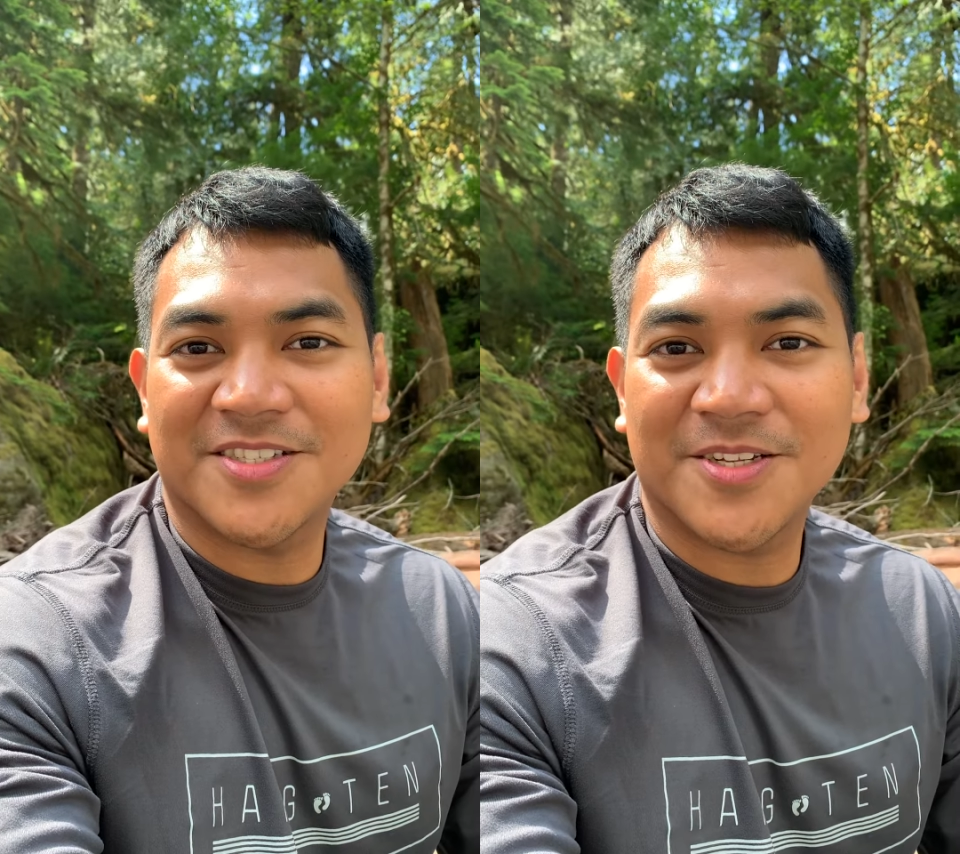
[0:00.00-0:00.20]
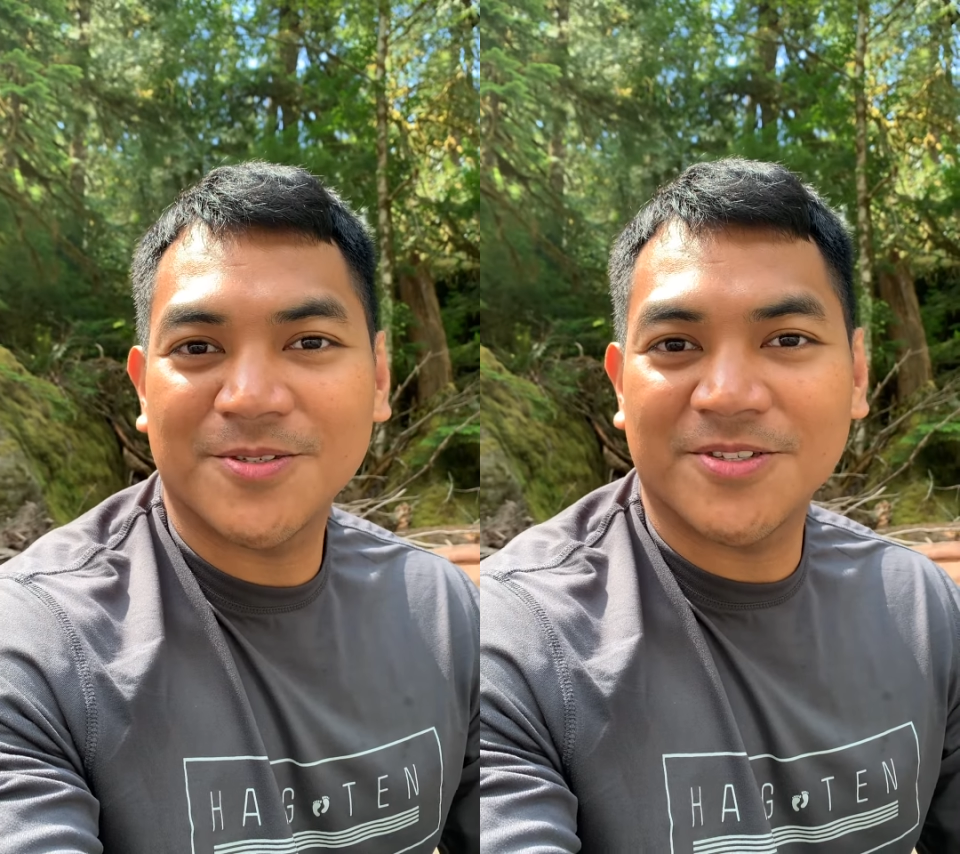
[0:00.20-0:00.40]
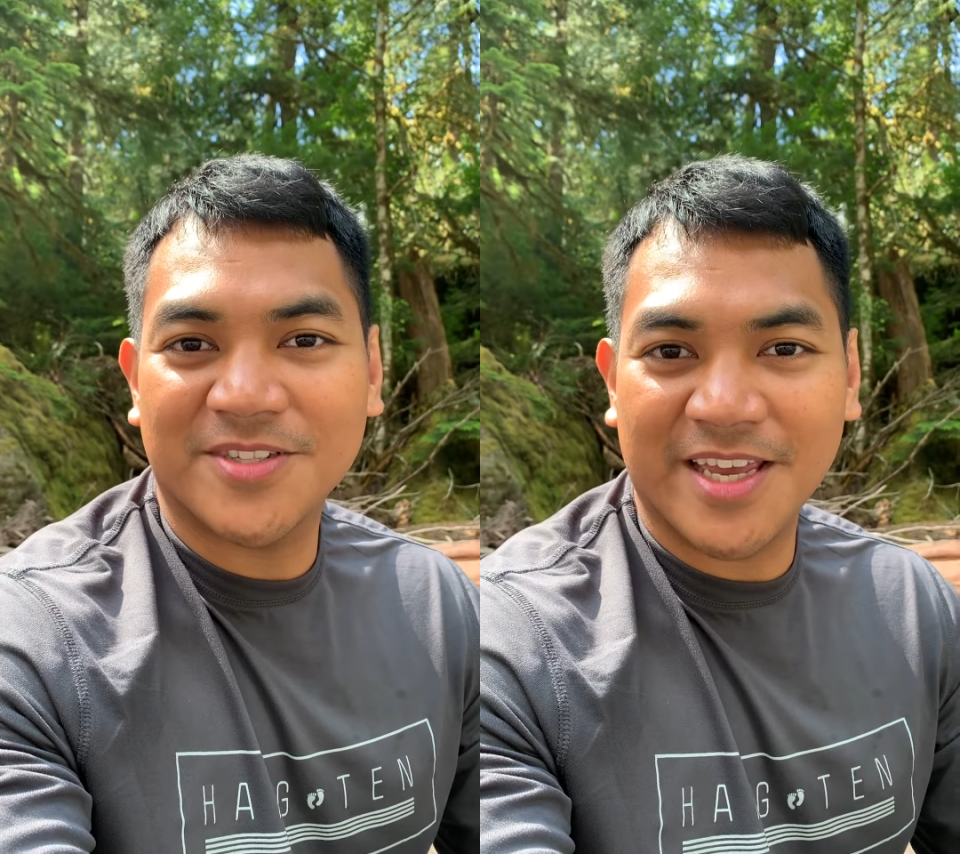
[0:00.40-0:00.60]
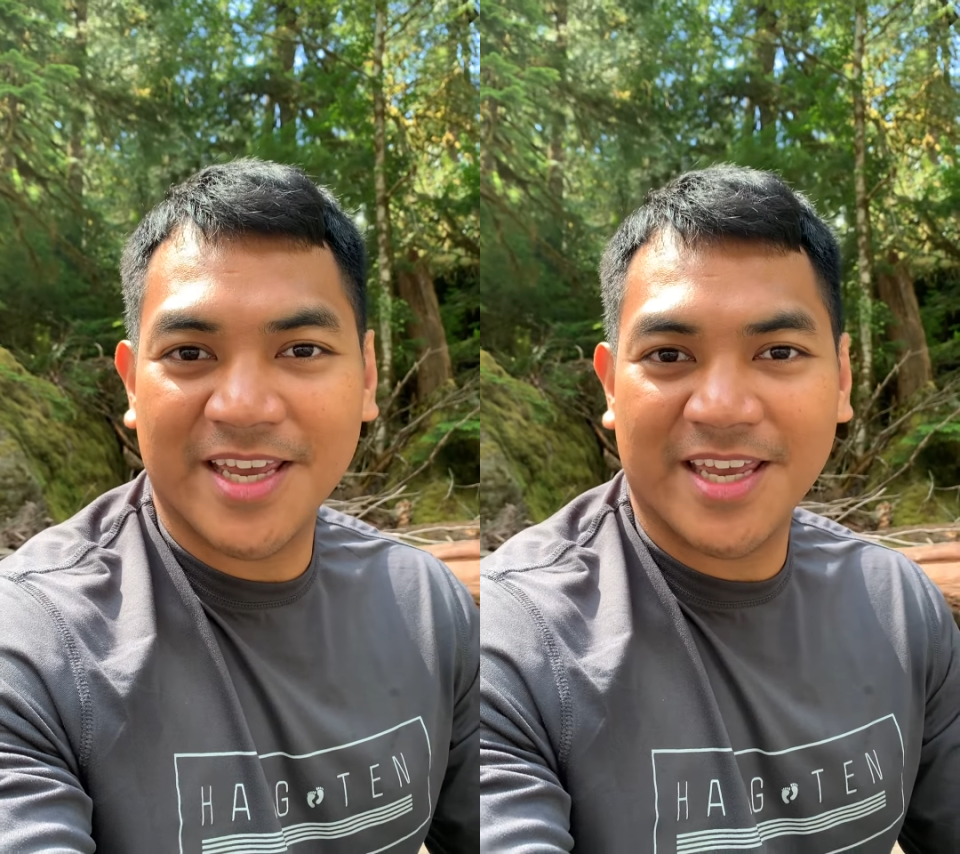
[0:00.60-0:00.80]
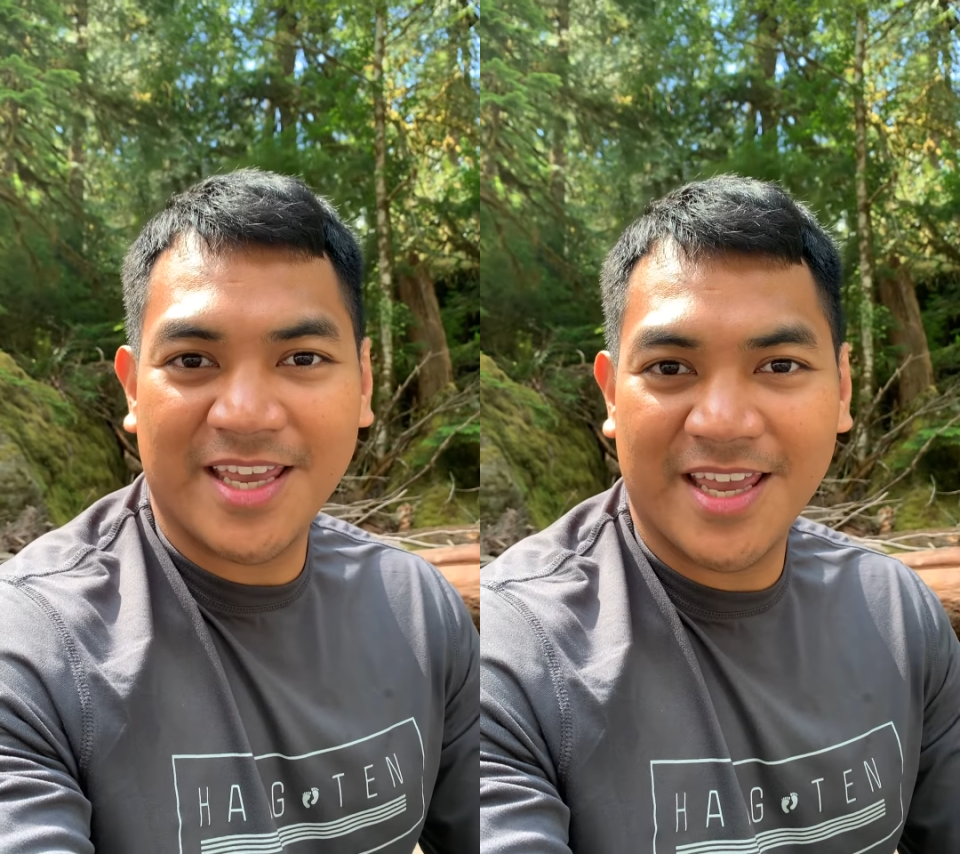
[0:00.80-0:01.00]
So
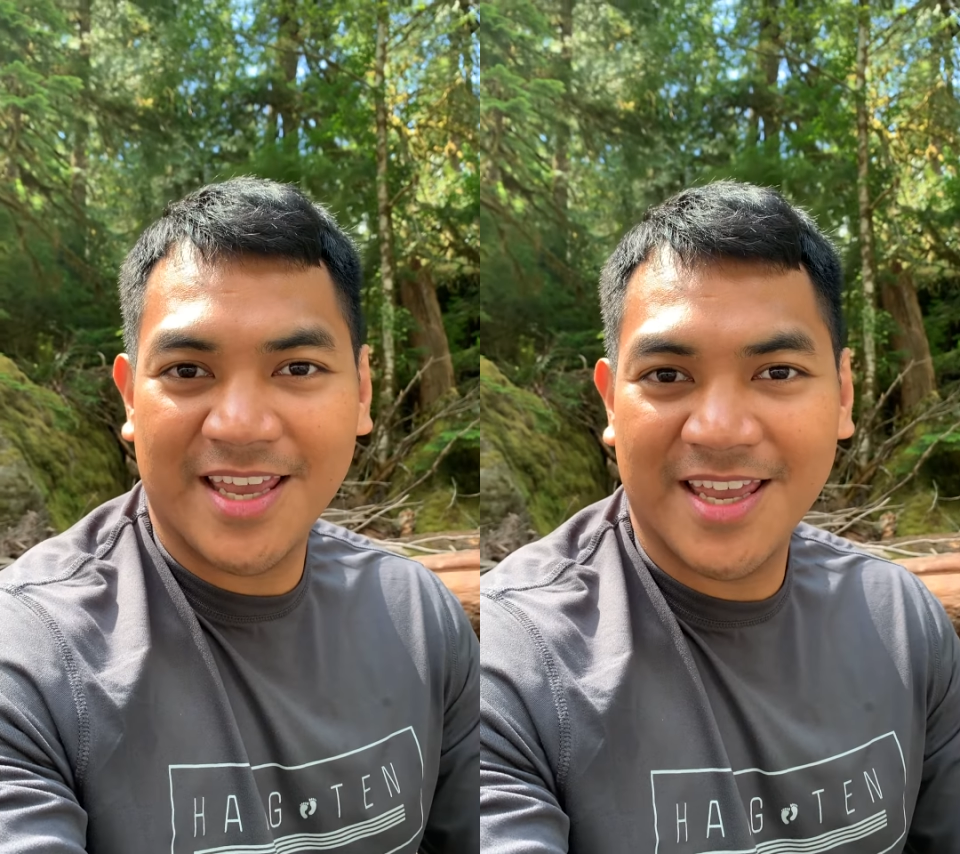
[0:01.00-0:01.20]
today,